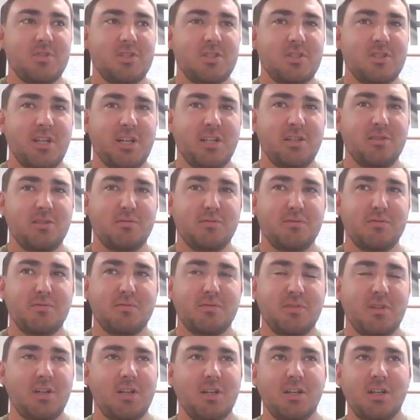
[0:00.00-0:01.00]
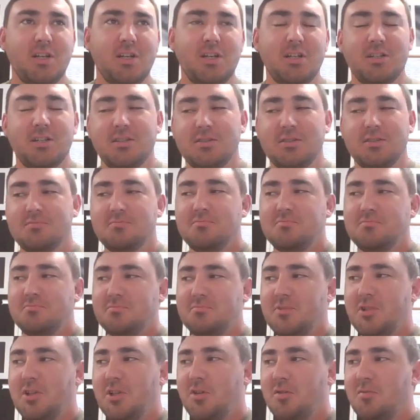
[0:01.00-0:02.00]
just kind of,
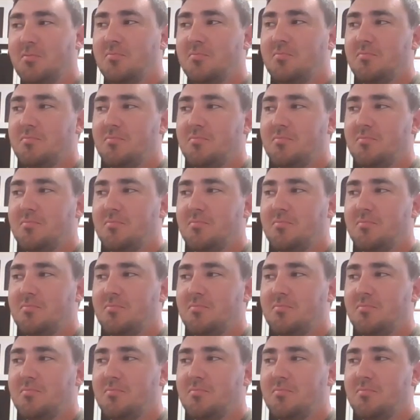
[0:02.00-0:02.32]
you know.